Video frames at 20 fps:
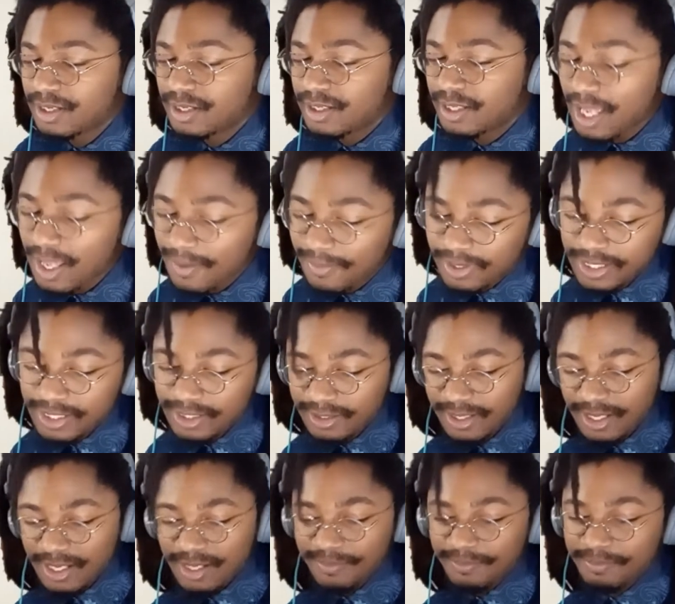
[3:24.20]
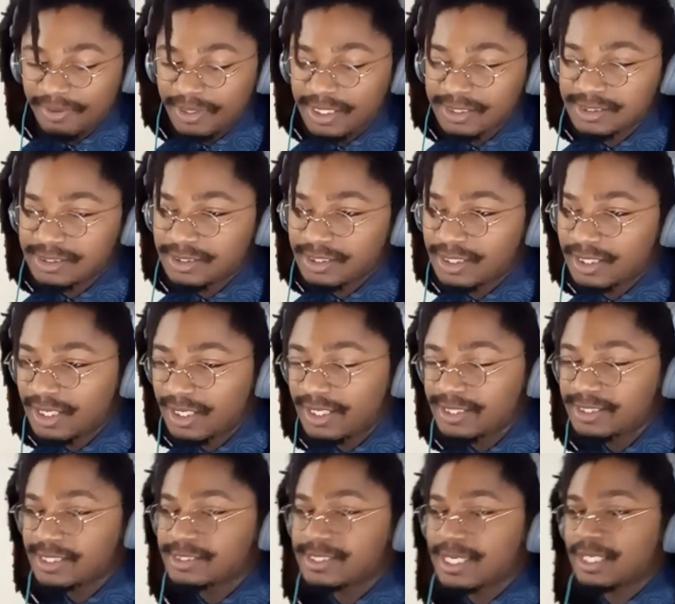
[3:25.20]
Yeah, but he
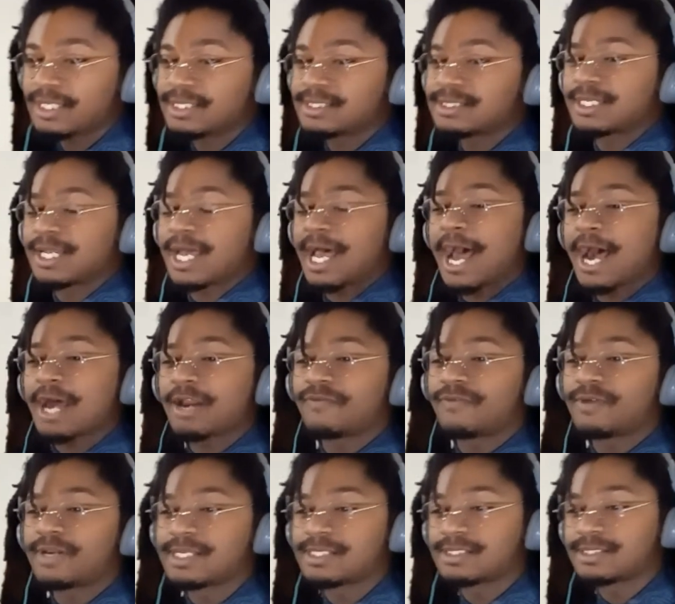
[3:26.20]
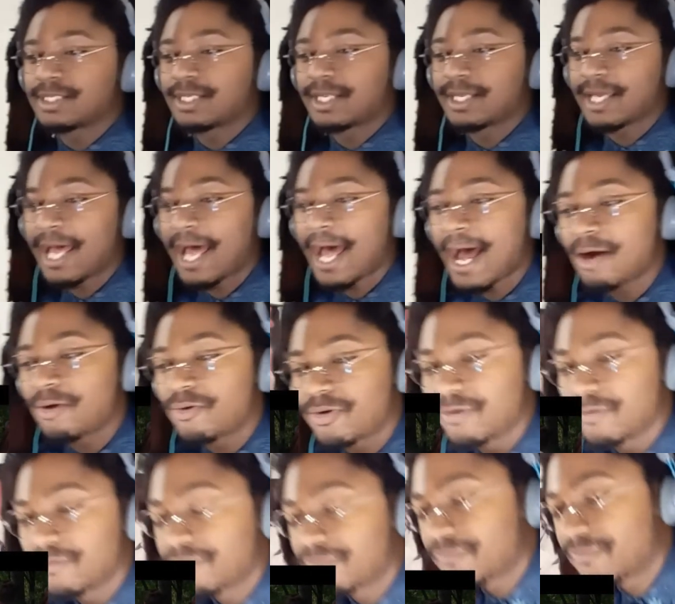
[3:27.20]
technically said out of it, as in, like, out
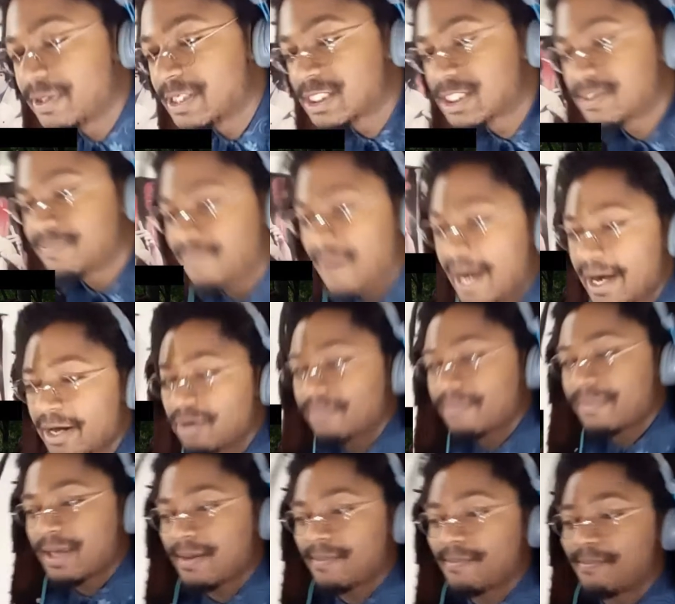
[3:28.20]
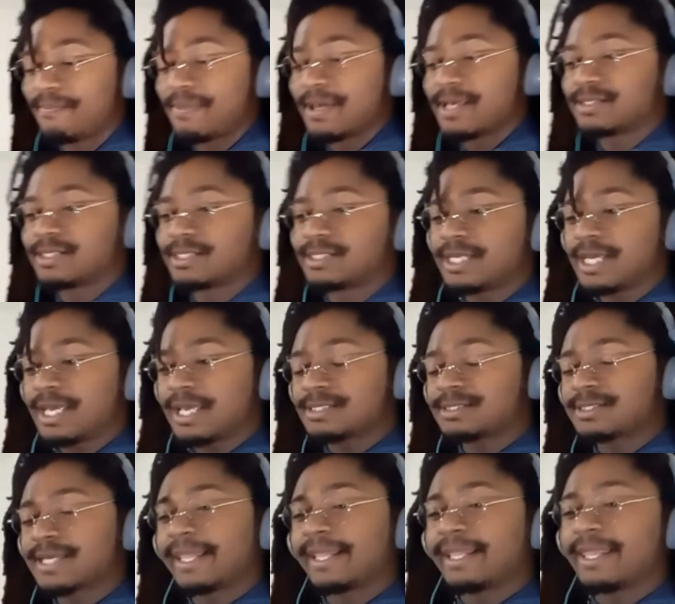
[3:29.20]
of his Spider-Man business. He ain't
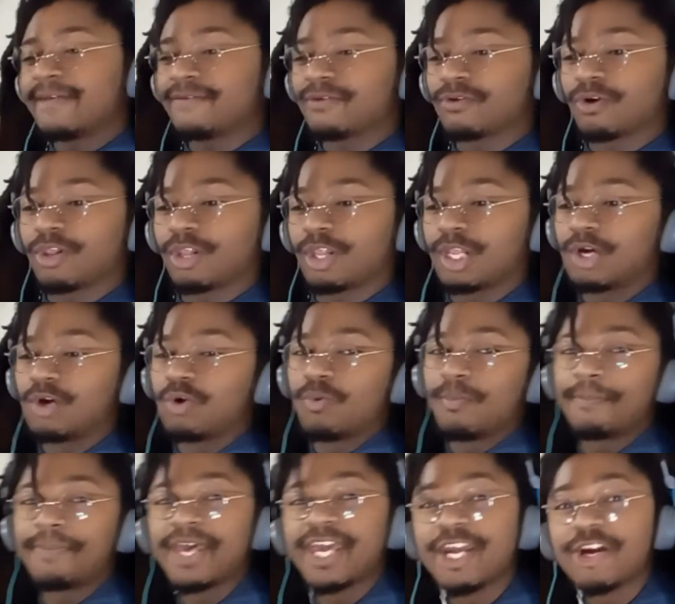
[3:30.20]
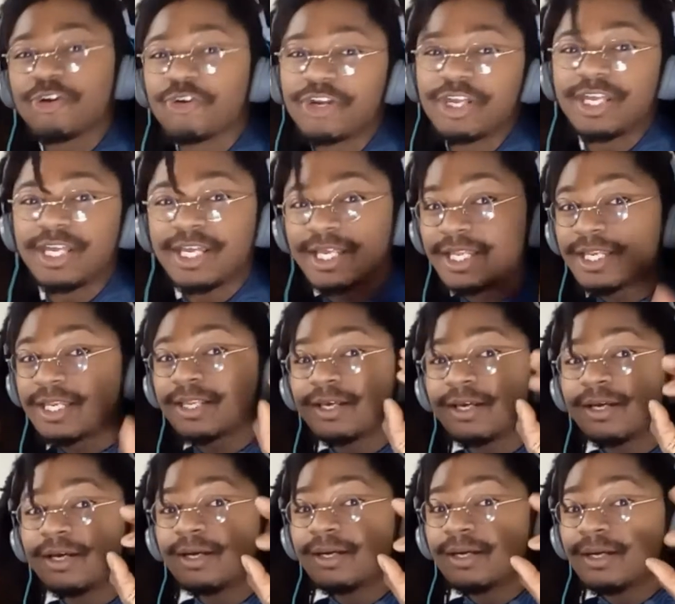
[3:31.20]
say leave her alone, period.
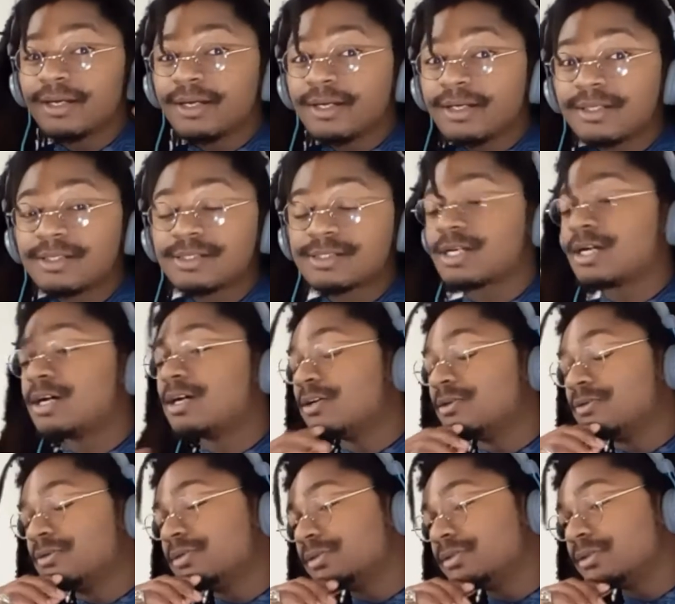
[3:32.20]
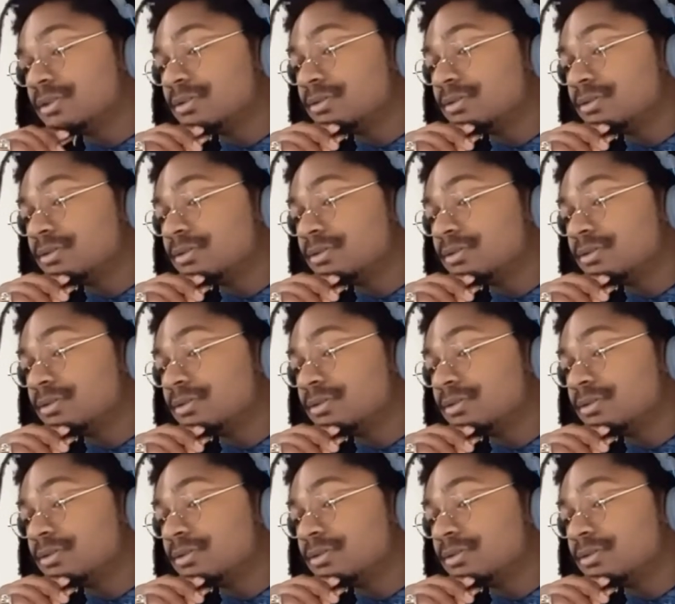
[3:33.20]
So.